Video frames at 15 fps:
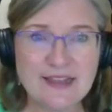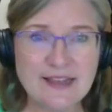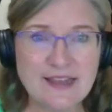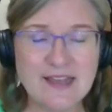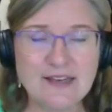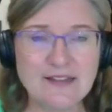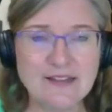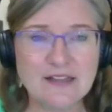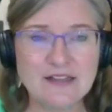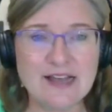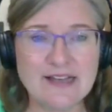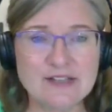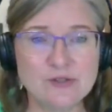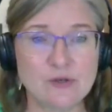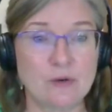they can in the
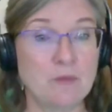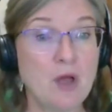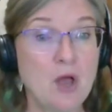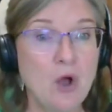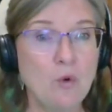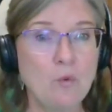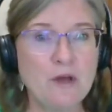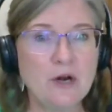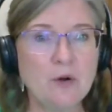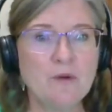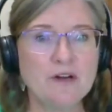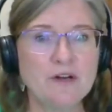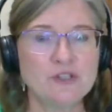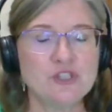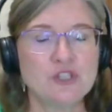classroom. We don't
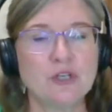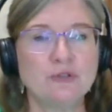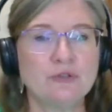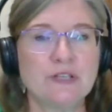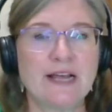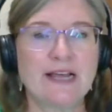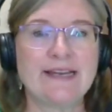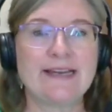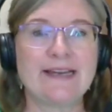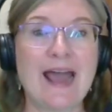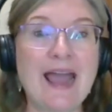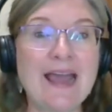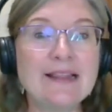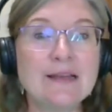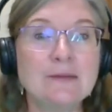want our children on an
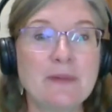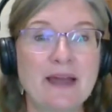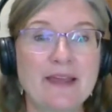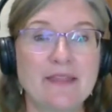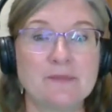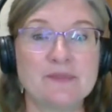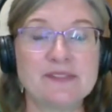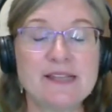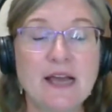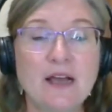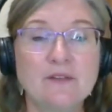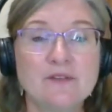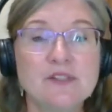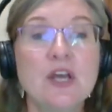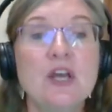island by
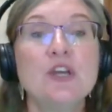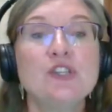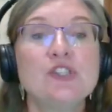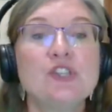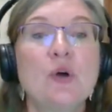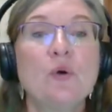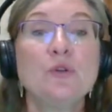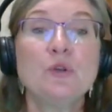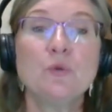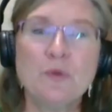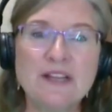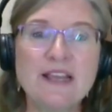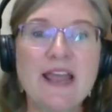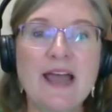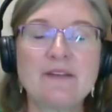themselves. So you
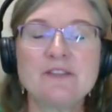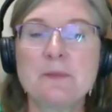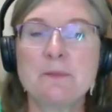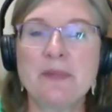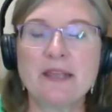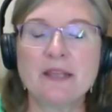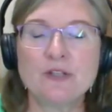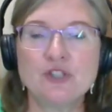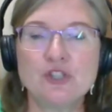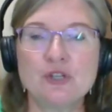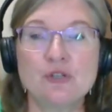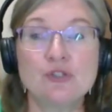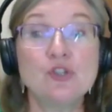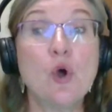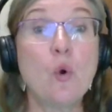really have to pick and
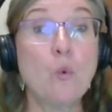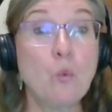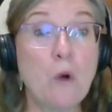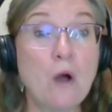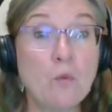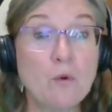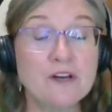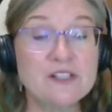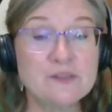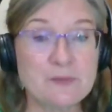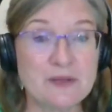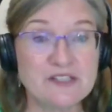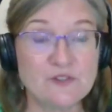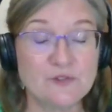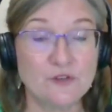choose what works
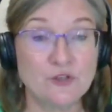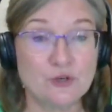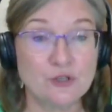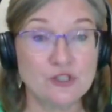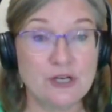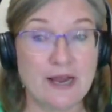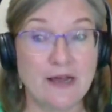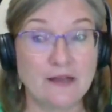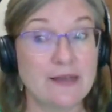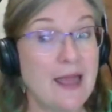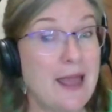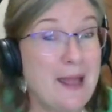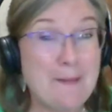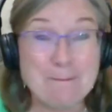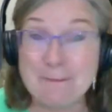best for your child.
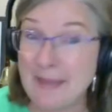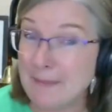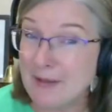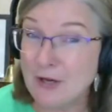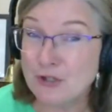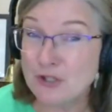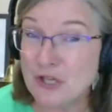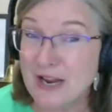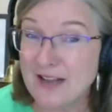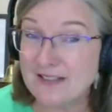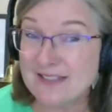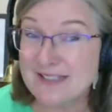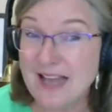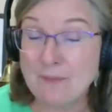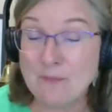Maybe your
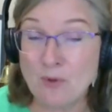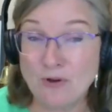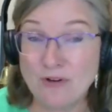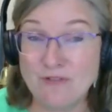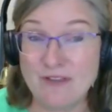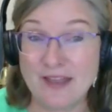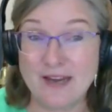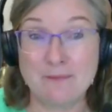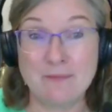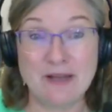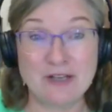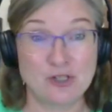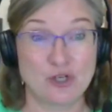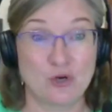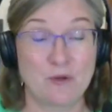child's not motivated by
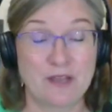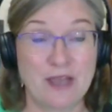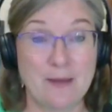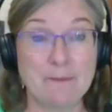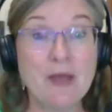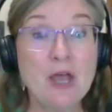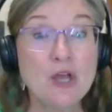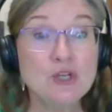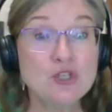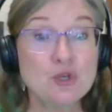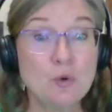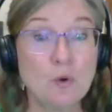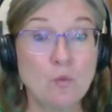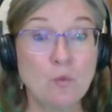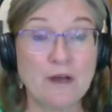showing up
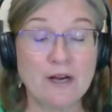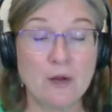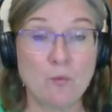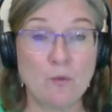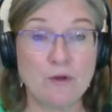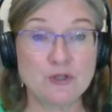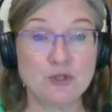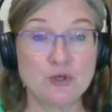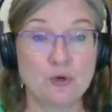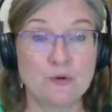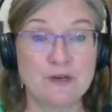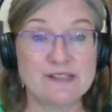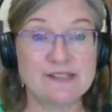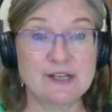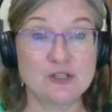to a one-on-one
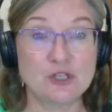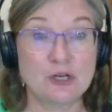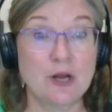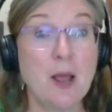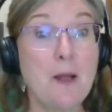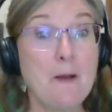tutoring session,